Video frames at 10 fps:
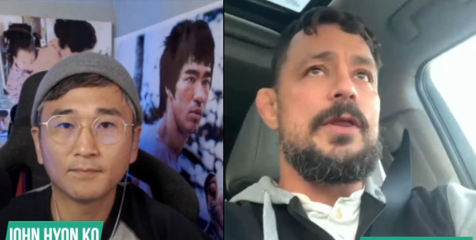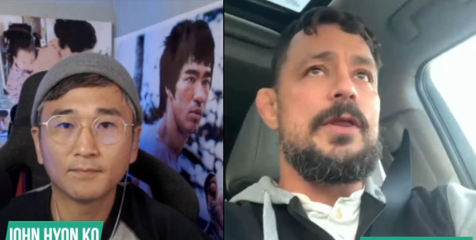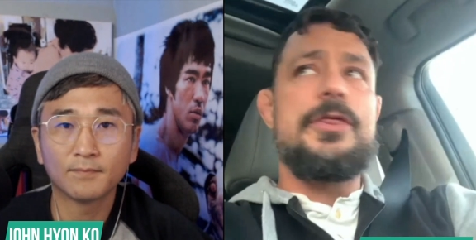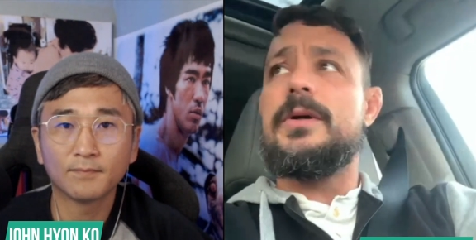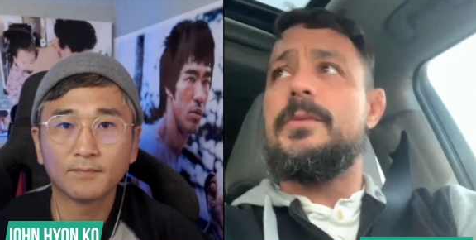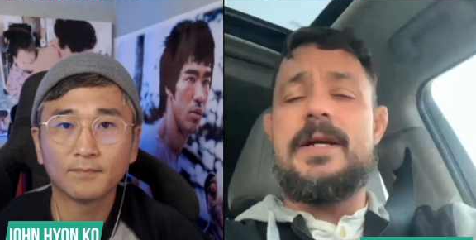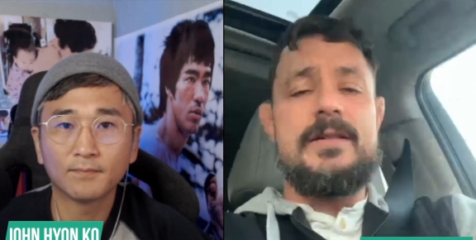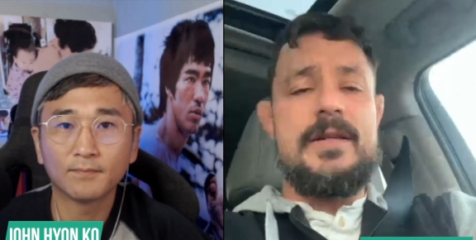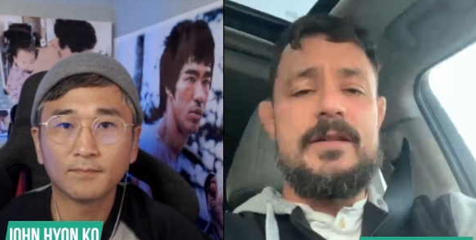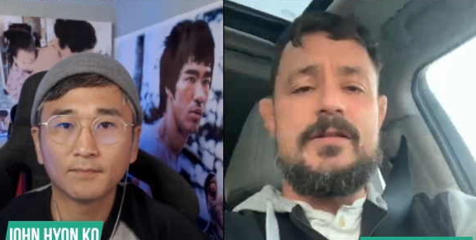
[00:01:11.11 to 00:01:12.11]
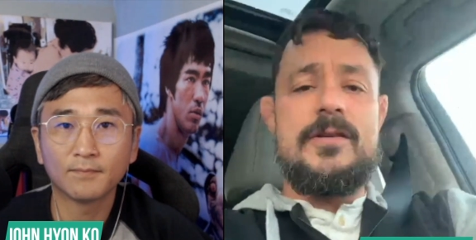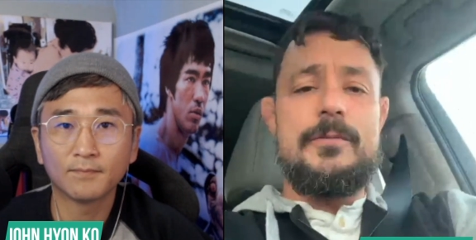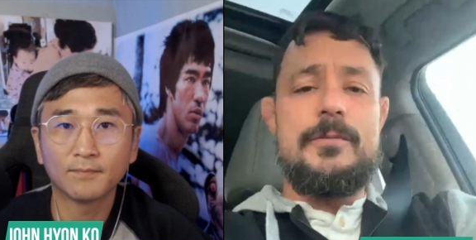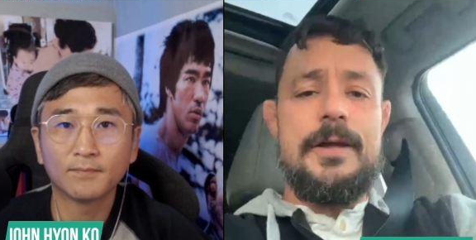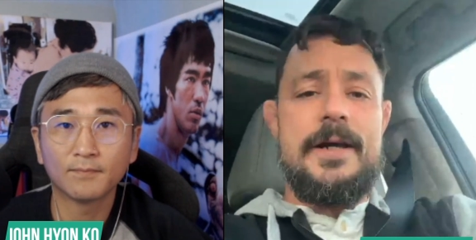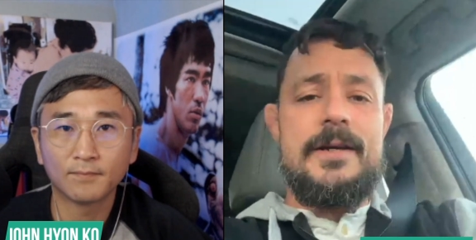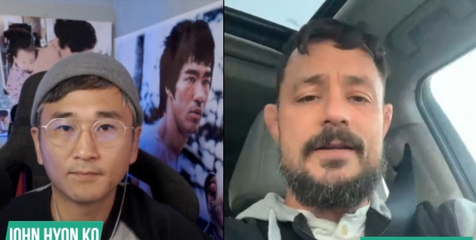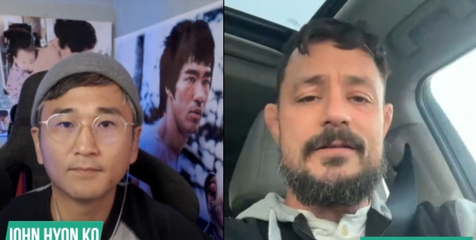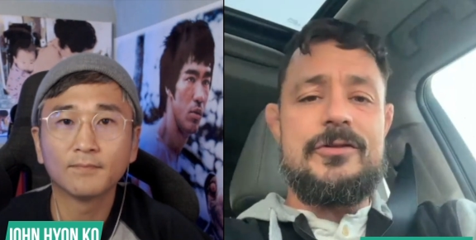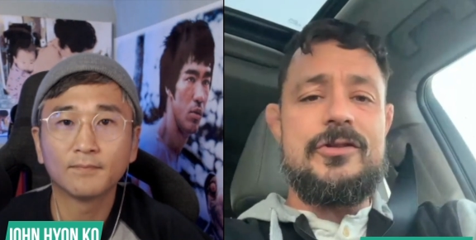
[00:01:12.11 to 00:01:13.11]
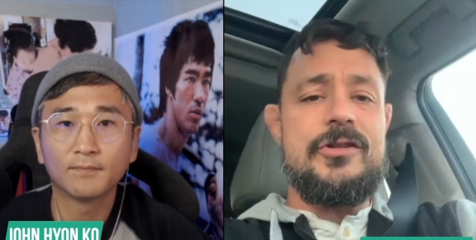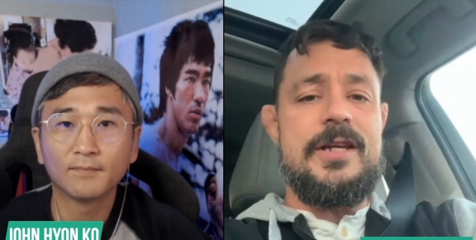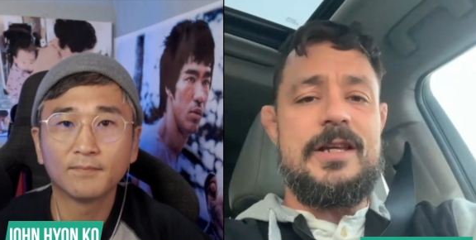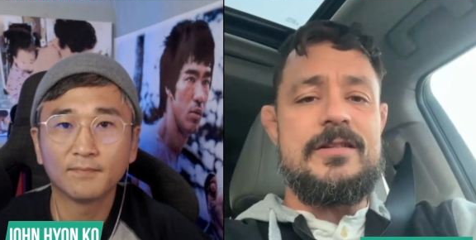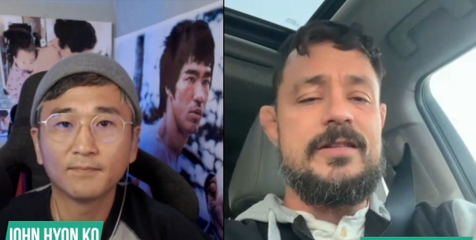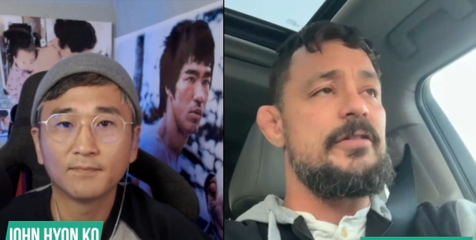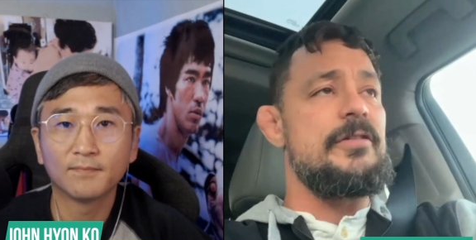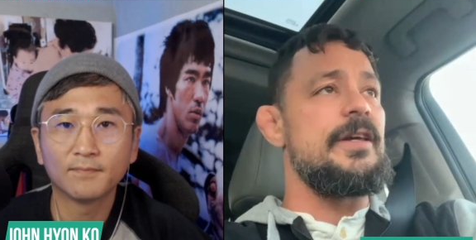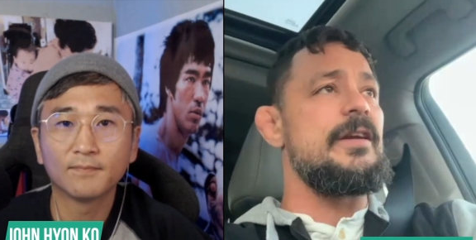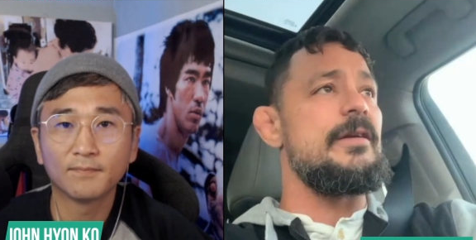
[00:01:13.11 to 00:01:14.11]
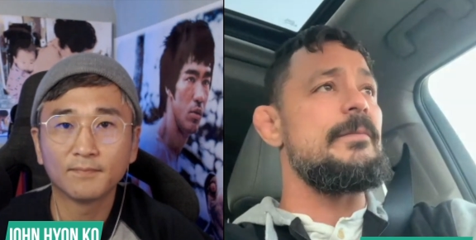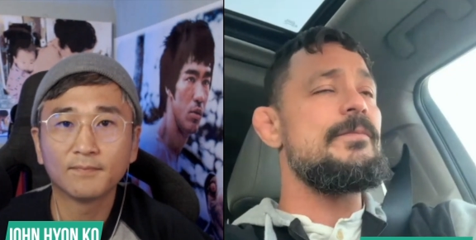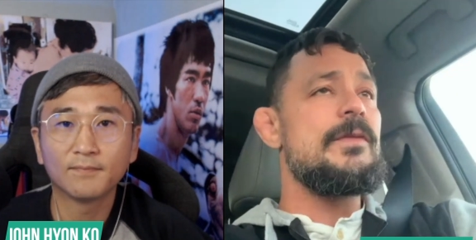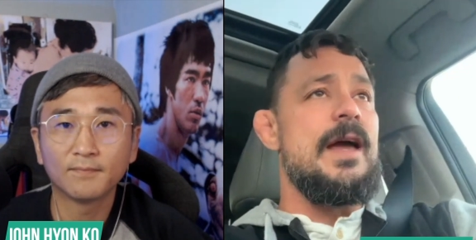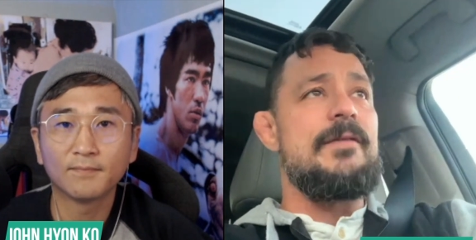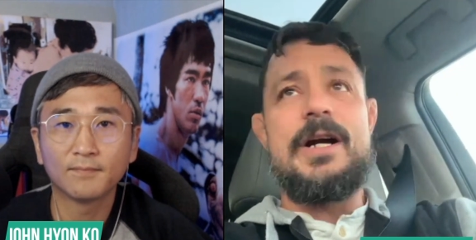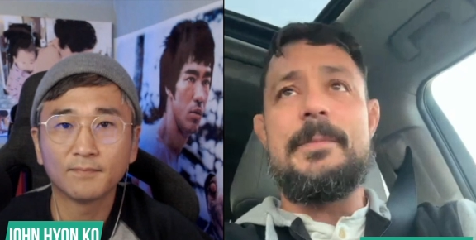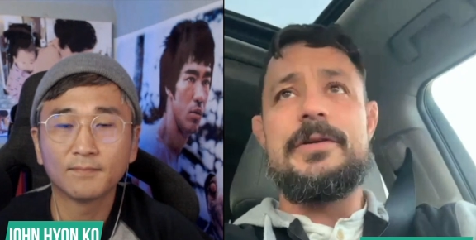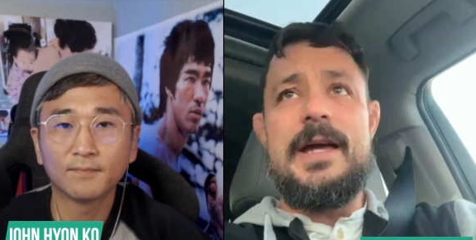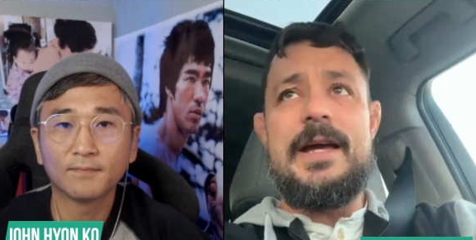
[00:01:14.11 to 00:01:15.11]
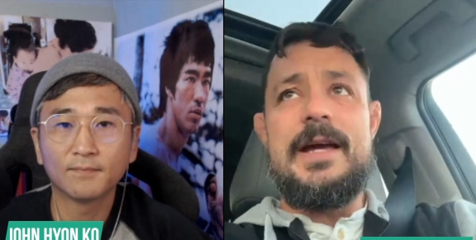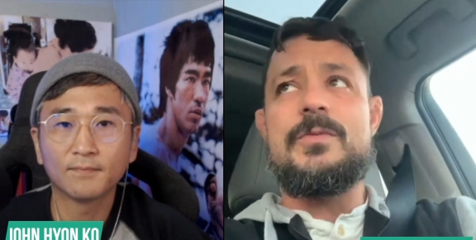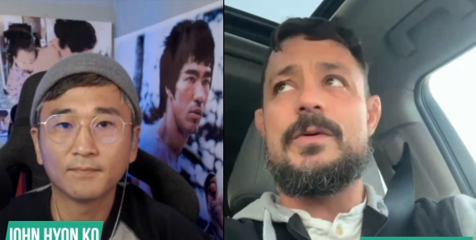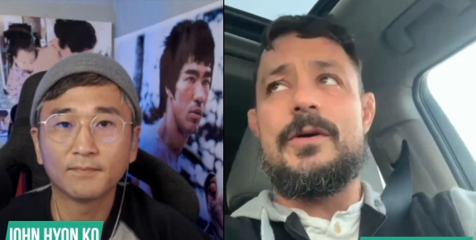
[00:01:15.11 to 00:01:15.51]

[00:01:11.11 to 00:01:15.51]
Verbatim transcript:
Speaker 1: what three weeks into the new place and just getting settled in. And every couple of days, we're